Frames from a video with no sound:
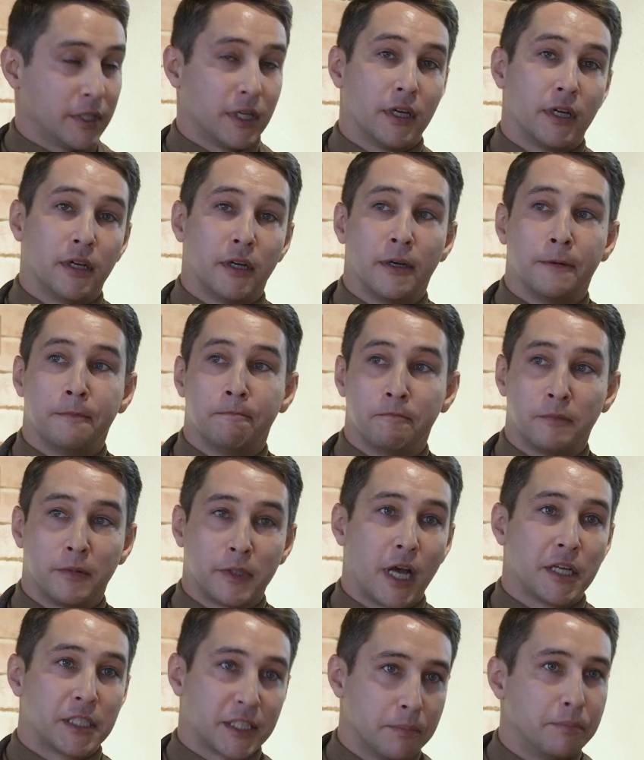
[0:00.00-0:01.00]

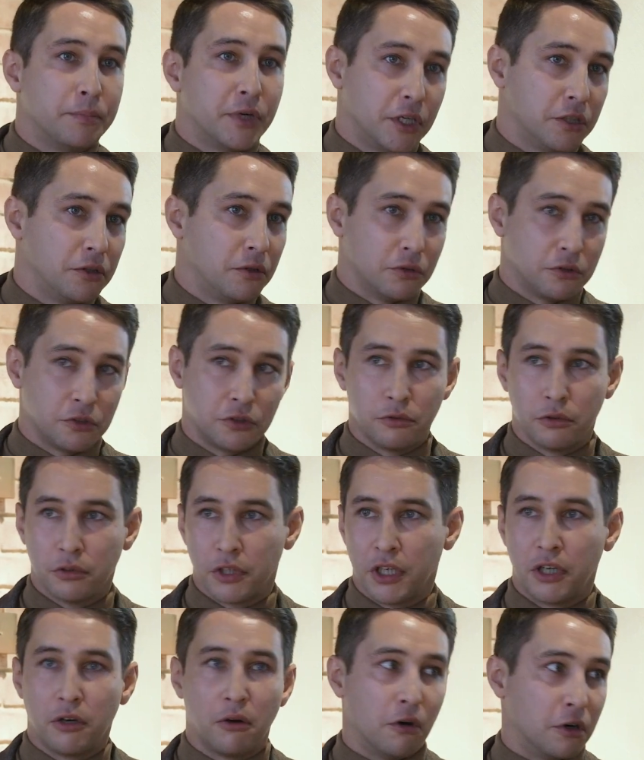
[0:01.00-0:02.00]
As compared to
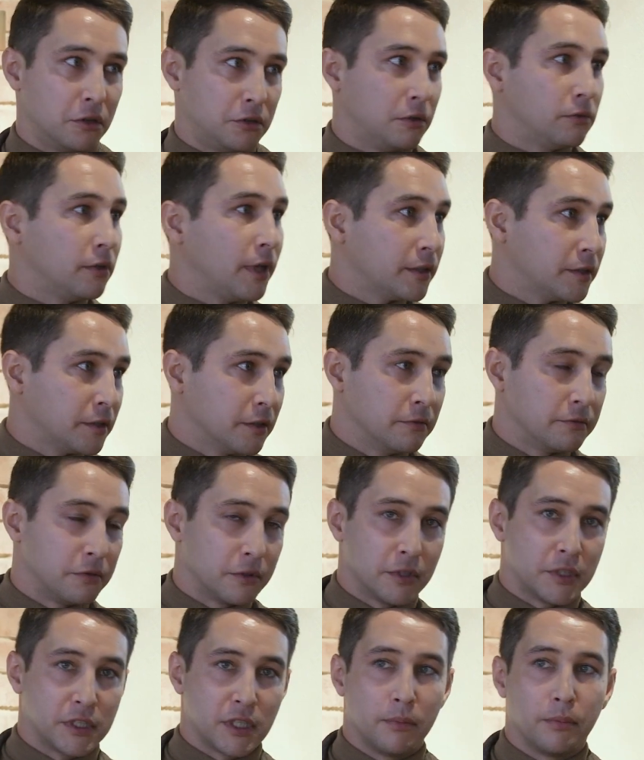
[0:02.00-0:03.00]
Zurich or to London,
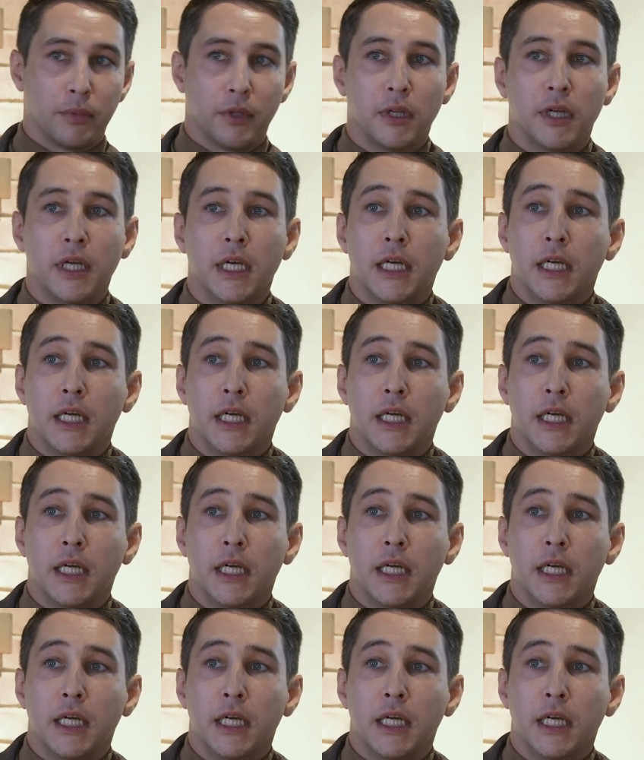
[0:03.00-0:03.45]
for example.